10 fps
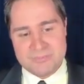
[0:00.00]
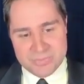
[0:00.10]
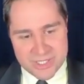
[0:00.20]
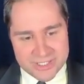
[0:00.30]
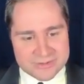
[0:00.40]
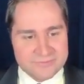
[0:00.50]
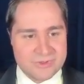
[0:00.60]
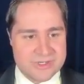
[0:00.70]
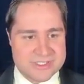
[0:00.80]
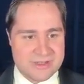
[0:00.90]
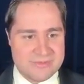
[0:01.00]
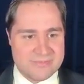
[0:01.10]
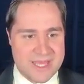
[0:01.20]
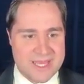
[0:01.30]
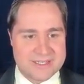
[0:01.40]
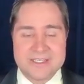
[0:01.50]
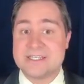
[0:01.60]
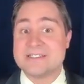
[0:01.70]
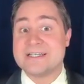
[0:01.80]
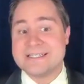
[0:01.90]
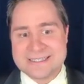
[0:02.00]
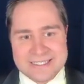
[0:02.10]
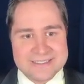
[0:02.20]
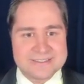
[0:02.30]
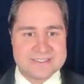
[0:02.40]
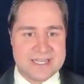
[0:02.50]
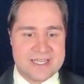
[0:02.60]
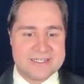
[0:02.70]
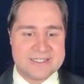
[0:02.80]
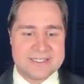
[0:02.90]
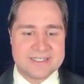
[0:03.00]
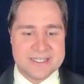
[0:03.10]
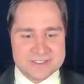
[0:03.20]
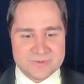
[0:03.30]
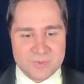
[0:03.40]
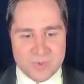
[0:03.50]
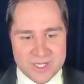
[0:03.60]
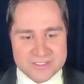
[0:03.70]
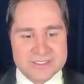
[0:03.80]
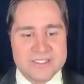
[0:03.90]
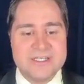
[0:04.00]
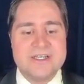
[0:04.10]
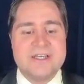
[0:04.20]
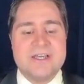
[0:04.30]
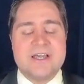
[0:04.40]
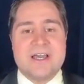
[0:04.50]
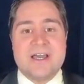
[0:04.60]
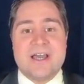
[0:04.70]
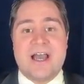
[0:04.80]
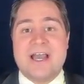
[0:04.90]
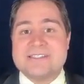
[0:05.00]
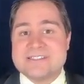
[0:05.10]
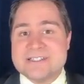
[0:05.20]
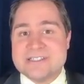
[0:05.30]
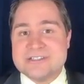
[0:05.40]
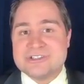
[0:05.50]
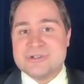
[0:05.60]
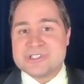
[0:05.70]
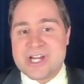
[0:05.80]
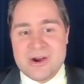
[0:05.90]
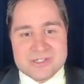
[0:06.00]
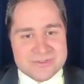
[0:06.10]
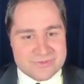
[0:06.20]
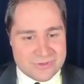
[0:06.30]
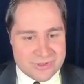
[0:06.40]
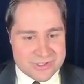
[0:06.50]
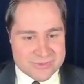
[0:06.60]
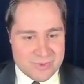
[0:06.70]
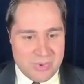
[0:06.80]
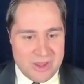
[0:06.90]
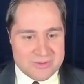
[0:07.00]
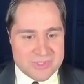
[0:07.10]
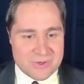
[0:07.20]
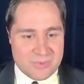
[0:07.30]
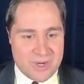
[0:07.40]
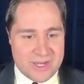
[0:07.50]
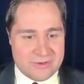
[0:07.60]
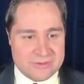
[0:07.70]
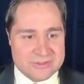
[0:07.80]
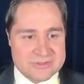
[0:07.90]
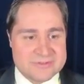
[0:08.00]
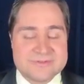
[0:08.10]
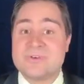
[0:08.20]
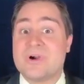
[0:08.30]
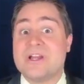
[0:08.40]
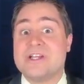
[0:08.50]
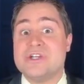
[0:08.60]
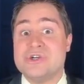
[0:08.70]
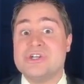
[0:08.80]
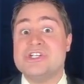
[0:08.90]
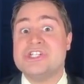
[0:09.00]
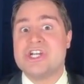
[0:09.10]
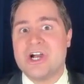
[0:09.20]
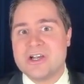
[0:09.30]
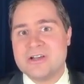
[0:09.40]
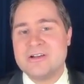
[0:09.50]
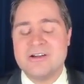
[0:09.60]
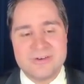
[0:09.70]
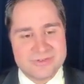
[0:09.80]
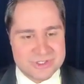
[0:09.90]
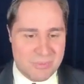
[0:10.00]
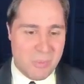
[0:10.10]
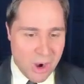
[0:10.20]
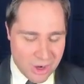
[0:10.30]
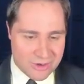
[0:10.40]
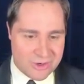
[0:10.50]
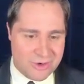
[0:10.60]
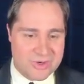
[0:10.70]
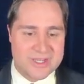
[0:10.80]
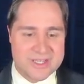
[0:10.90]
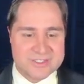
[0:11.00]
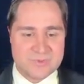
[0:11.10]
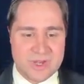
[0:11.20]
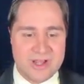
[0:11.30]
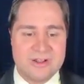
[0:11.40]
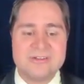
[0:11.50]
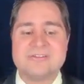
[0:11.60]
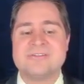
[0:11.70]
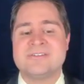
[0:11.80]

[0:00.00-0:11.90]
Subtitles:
But the flurries coming back again late tonight. And guess what? Isolated snow showers and flurries will probably be around for a good chunk of tomorrow as well.